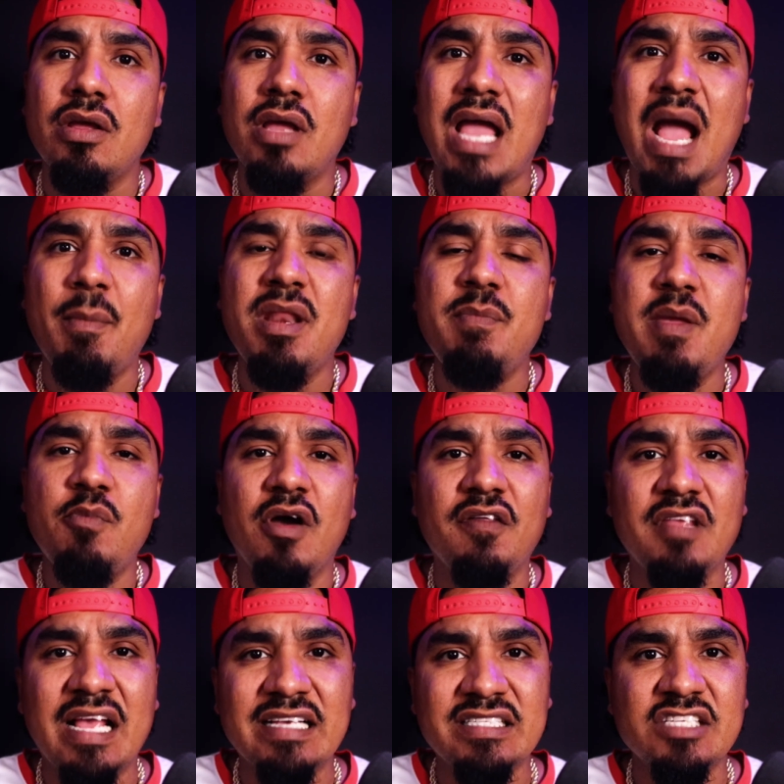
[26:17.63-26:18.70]
how many people
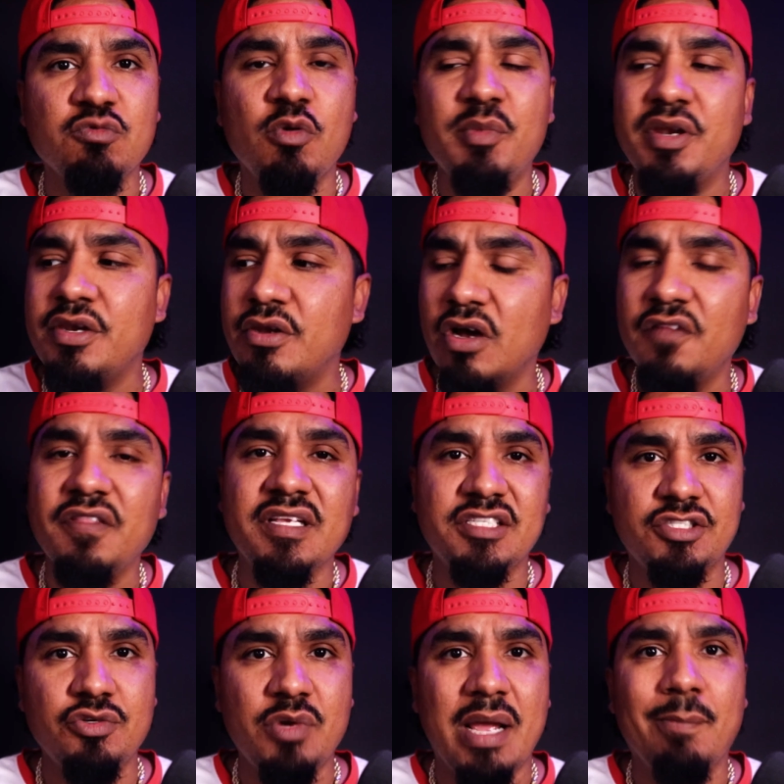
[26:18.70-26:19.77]
has this woman done this
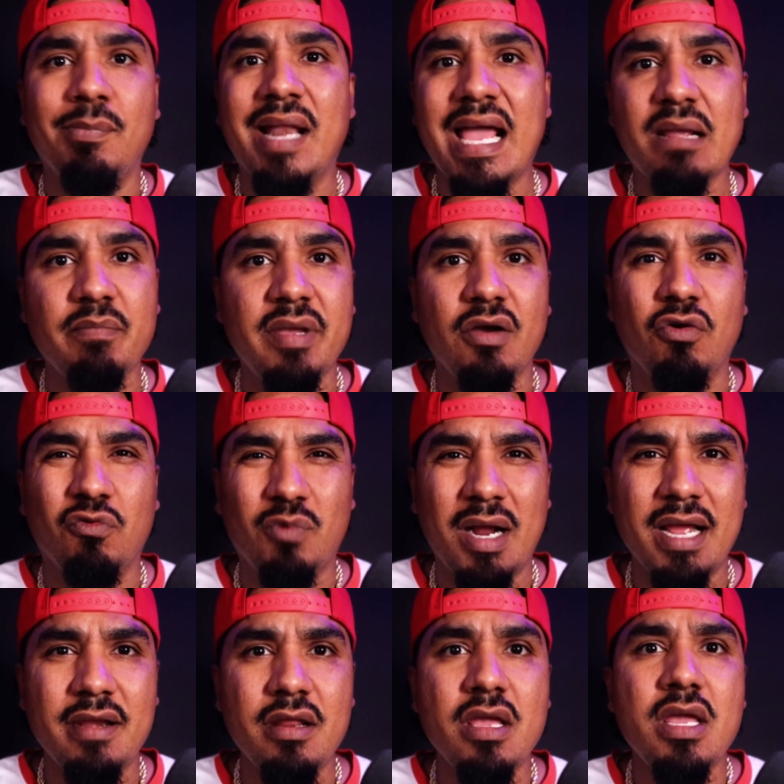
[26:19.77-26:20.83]
to and blackmailed,
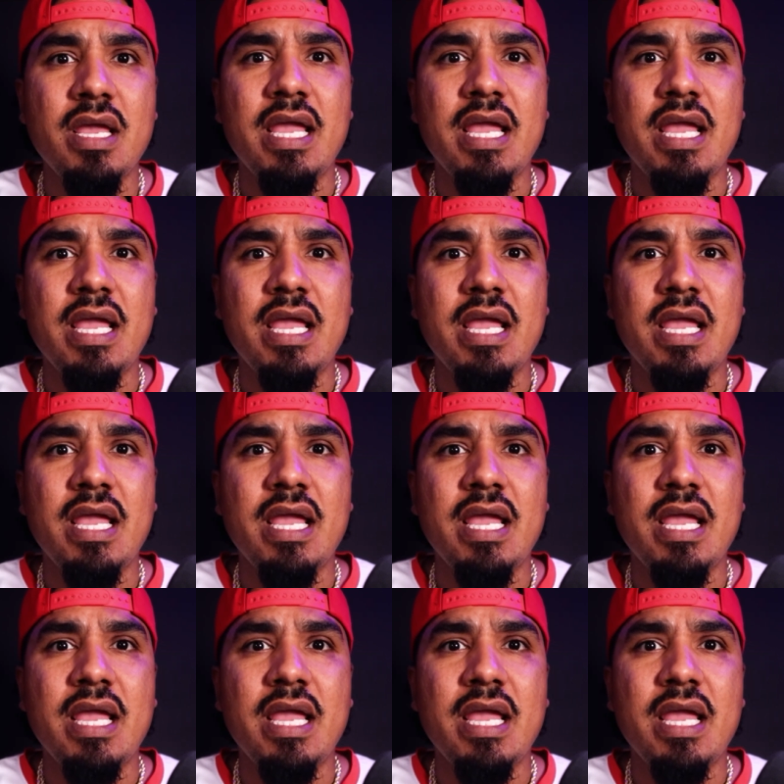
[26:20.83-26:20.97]
right?